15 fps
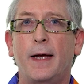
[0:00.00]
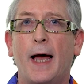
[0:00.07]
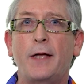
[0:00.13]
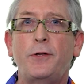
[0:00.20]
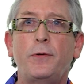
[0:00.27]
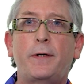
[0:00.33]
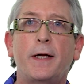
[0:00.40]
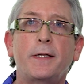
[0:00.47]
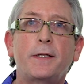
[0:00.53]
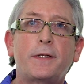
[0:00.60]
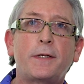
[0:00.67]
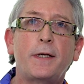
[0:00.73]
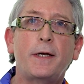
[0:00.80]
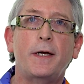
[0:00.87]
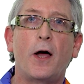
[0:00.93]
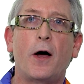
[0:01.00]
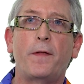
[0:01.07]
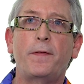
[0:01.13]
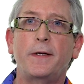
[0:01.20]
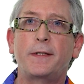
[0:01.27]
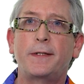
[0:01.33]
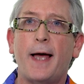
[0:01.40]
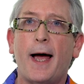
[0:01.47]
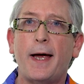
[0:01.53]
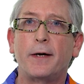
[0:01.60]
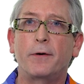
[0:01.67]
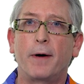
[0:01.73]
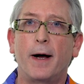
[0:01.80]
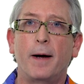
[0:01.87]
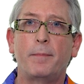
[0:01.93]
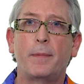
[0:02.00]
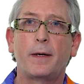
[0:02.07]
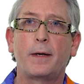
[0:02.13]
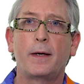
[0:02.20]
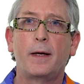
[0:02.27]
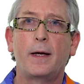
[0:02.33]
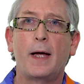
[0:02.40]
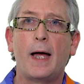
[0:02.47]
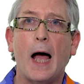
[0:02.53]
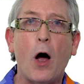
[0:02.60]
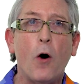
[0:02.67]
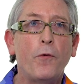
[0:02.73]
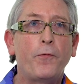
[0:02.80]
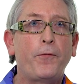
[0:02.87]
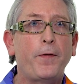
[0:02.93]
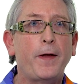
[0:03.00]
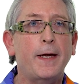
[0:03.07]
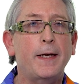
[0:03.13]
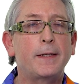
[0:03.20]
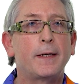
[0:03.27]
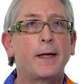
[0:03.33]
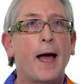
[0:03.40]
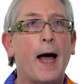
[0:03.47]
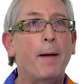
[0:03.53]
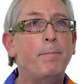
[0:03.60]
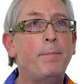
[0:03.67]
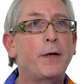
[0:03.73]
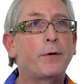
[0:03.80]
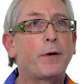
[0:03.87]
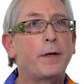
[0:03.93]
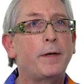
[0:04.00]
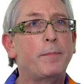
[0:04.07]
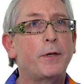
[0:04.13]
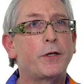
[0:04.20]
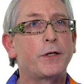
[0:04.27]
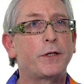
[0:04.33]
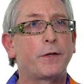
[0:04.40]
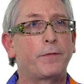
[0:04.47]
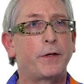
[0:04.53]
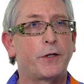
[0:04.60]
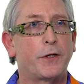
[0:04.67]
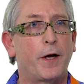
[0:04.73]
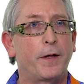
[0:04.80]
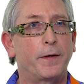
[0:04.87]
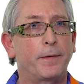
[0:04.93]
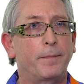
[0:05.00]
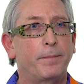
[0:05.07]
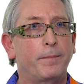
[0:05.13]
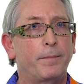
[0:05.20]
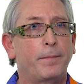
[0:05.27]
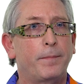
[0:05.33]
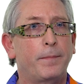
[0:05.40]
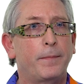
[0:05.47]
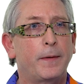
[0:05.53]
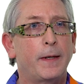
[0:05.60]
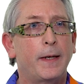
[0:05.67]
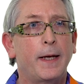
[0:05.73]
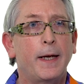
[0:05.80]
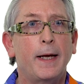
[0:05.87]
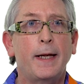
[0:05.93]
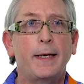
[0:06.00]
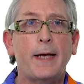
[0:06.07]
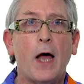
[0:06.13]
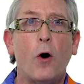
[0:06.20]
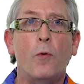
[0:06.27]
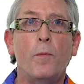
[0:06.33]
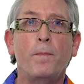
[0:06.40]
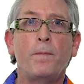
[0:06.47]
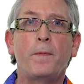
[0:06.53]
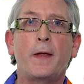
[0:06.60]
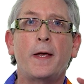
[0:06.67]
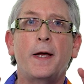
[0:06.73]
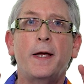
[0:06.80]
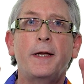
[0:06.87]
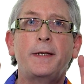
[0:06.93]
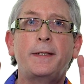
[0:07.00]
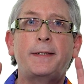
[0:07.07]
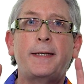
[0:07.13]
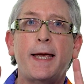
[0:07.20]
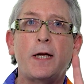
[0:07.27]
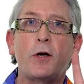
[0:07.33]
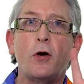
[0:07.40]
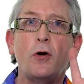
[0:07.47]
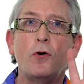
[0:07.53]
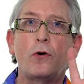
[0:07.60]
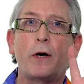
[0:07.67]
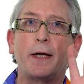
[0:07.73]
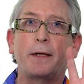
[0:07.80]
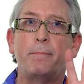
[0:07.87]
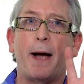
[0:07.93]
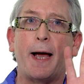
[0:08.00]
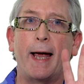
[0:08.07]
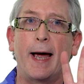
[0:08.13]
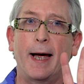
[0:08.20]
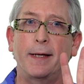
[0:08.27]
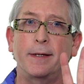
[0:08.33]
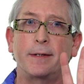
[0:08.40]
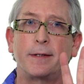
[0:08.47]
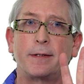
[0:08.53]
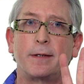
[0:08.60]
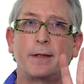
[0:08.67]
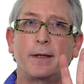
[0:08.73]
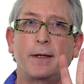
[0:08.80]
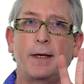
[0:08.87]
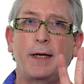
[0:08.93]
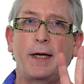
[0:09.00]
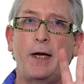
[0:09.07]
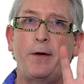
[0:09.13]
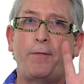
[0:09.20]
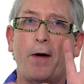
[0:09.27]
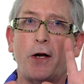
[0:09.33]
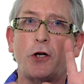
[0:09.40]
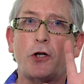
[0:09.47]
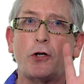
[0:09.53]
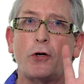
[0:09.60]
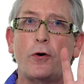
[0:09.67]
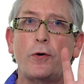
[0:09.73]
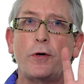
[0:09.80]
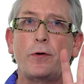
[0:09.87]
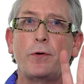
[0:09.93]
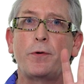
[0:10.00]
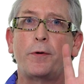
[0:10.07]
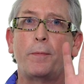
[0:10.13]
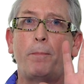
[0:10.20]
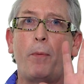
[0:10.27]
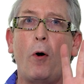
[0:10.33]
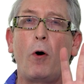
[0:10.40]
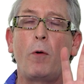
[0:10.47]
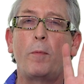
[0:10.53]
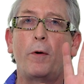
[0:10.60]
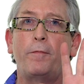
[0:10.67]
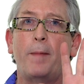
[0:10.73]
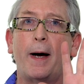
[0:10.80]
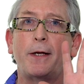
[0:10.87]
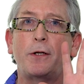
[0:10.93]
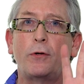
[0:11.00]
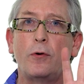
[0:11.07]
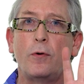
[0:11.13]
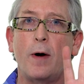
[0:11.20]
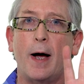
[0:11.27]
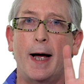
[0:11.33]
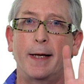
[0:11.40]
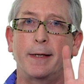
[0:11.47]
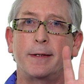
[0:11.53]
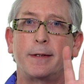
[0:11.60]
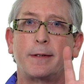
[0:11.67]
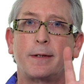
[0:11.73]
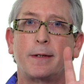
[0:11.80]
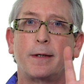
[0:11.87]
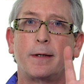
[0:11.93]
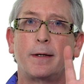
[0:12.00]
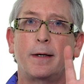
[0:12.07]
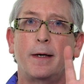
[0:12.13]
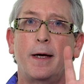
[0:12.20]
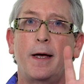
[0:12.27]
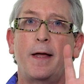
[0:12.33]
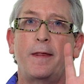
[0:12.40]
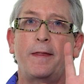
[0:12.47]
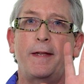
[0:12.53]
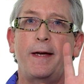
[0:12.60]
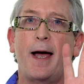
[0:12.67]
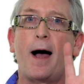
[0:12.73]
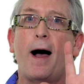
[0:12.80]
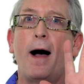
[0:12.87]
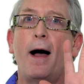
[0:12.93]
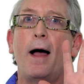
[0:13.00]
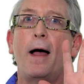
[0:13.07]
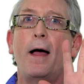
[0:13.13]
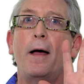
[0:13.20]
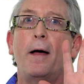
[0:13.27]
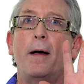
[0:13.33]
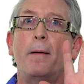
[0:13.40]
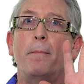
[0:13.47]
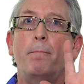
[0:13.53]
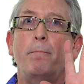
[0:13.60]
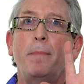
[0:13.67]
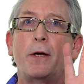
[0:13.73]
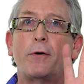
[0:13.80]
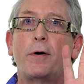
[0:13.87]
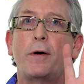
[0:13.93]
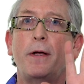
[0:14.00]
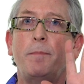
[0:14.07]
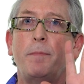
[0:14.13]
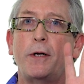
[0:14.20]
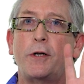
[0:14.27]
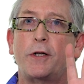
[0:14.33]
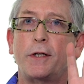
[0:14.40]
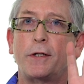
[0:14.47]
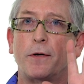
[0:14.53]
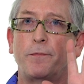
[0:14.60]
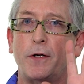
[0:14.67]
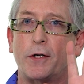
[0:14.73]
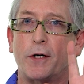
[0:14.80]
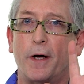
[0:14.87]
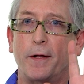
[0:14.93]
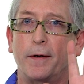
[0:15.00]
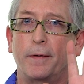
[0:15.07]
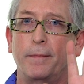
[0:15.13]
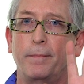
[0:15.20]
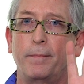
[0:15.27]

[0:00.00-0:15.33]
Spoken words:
As you can see on this diagram, our feet are mirror images of each other. Now, take a look at my hands. If I show you the palm of my two hands, they are mirror images of each other.